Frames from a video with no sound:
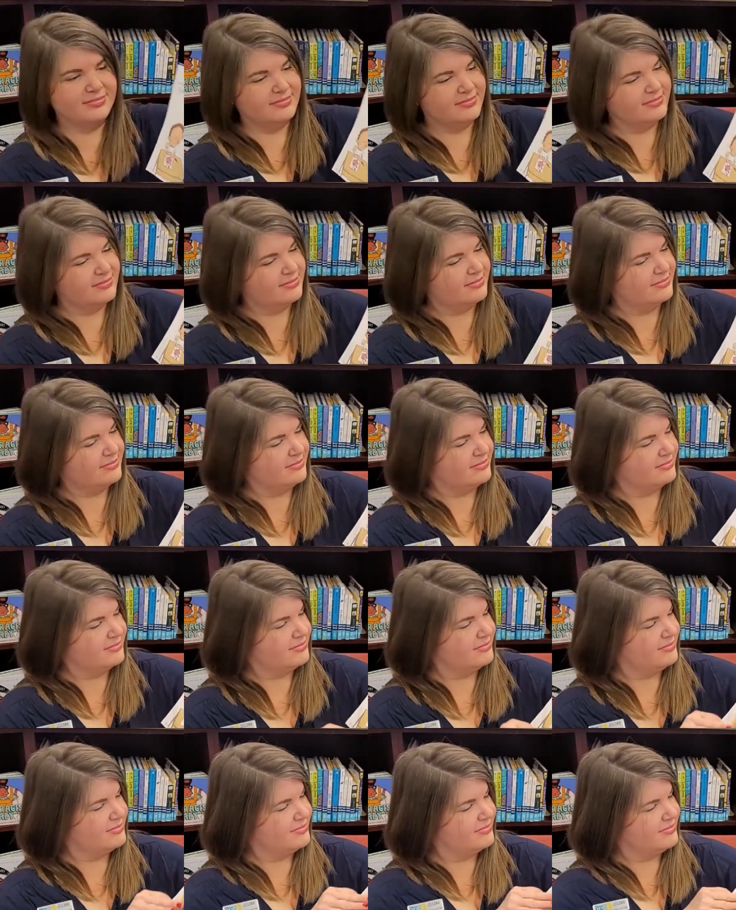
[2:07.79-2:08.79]

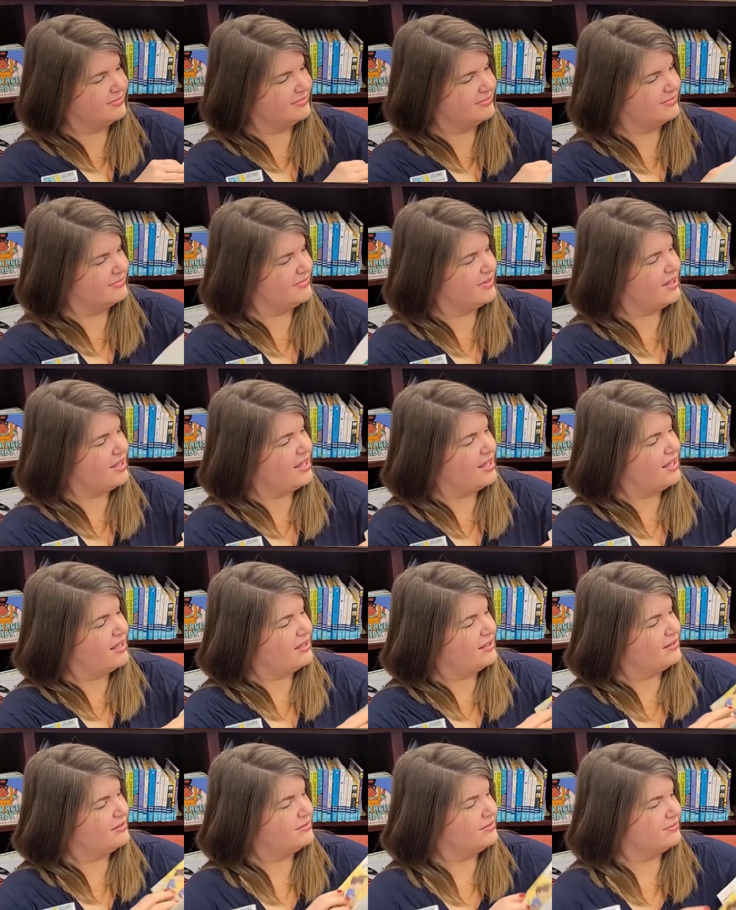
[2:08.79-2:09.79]

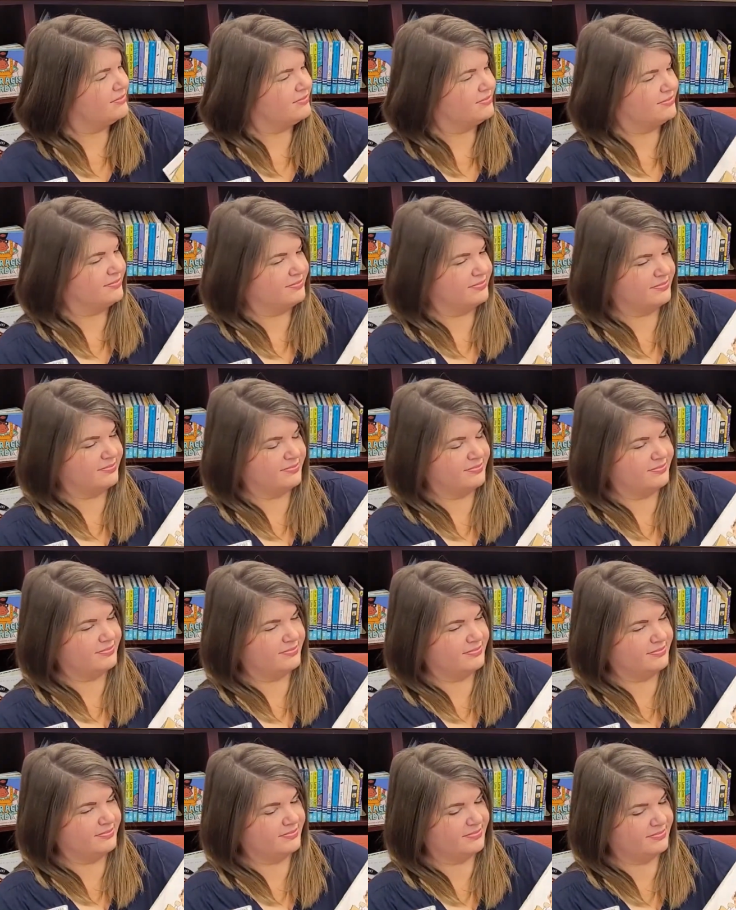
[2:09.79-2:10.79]

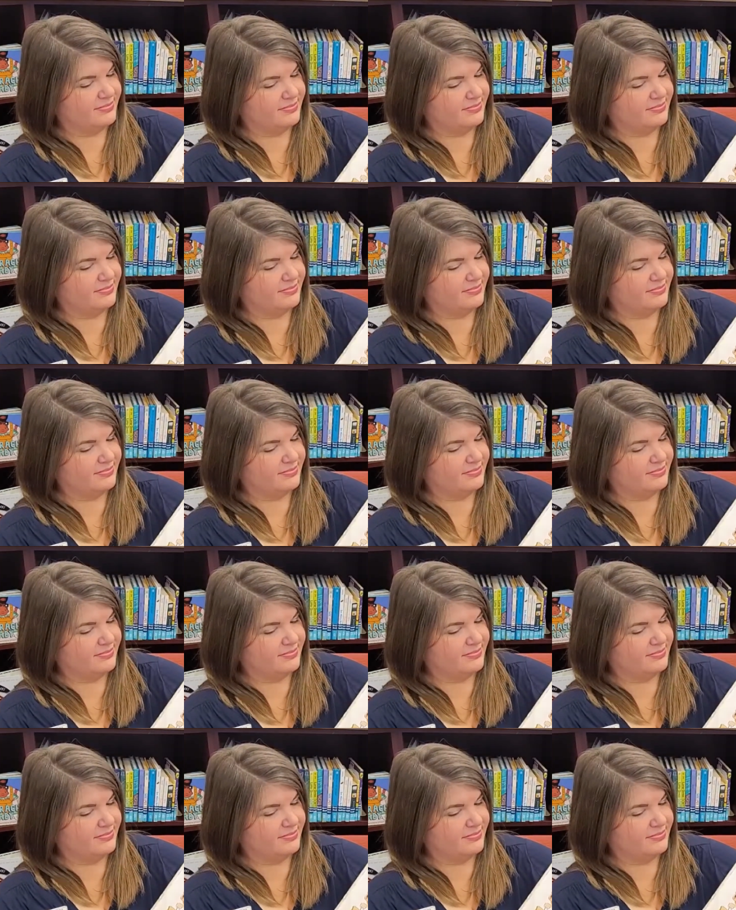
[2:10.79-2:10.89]
No one is speaking in this clip.